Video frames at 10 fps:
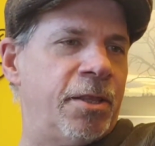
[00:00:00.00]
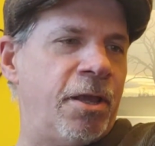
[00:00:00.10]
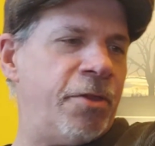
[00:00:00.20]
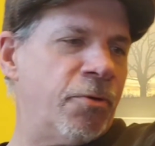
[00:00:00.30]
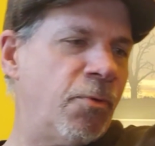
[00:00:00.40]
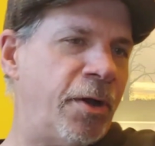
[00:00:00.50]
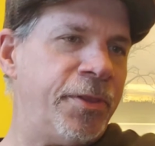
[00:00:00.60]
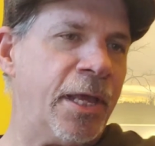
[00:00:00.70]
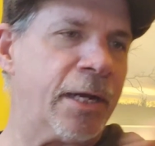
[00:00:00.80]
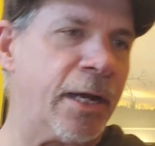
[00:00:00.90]
The other
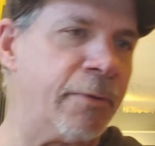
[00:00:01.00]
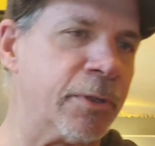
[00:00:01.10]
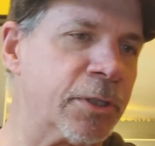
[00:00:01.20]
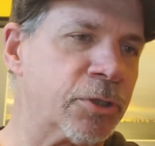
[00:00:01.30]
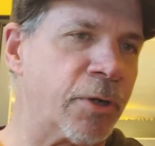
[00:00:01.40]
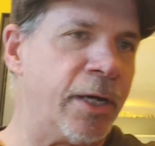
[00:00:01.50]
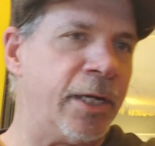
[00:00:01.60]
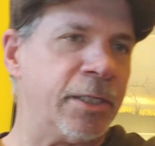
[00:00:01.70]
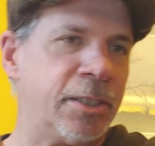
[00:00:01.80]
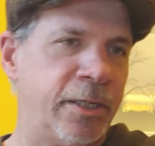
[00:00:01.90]
one that I was
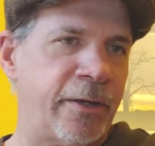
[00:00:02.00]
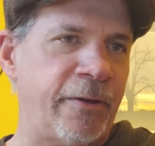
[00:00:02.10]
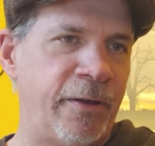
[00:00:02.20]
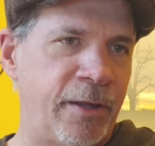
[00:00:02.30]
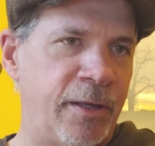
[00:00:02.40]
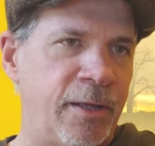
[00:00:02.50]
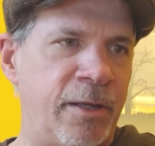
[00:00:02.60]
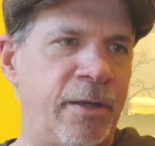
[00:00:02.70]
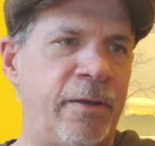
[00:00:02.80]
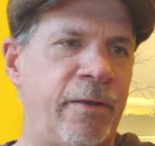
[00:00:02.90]
trying to,
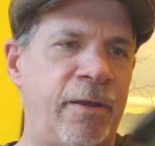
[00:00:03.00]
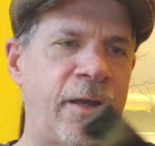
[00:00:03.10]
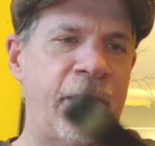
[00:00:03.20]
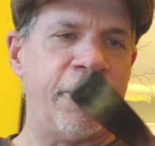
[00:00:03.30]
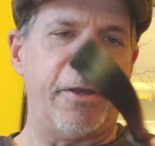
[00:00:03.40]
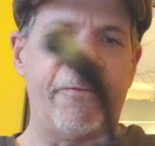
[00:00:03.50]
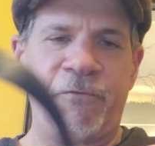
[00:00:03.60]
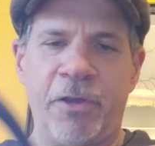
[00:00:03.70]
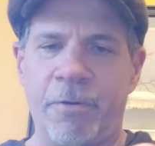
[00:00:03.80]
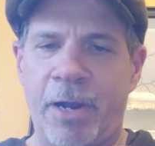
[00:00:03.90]
I think,
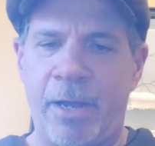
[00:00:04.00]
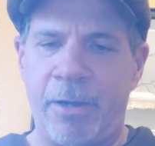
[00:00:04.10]
figure out.